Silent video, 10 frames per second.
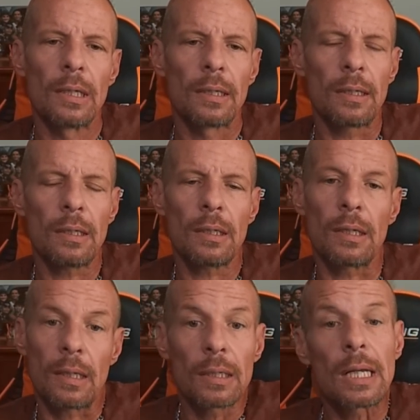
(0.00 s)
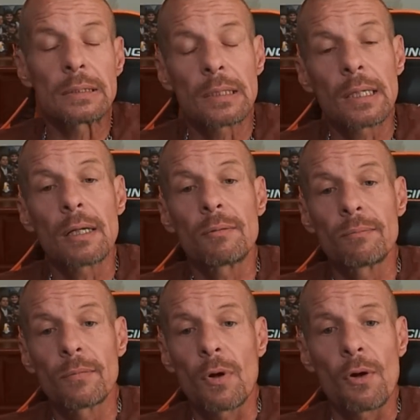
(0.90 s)
he elected to get
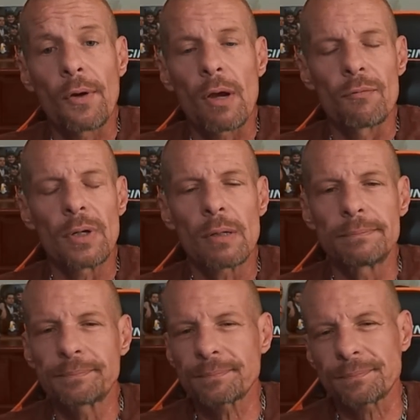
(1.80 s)
them all covered up.